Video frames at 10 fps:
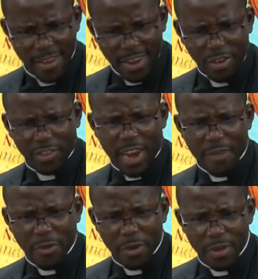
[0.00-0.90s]
Did you
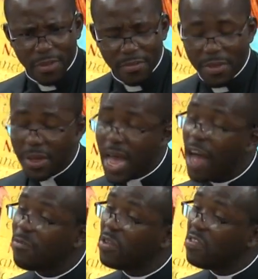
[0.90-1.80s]
travel?
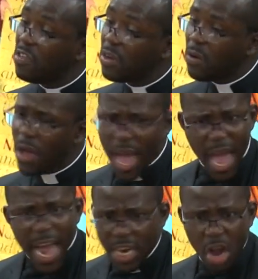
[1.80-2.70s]
I've been sick.
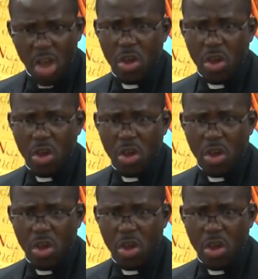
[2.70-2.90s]
I did not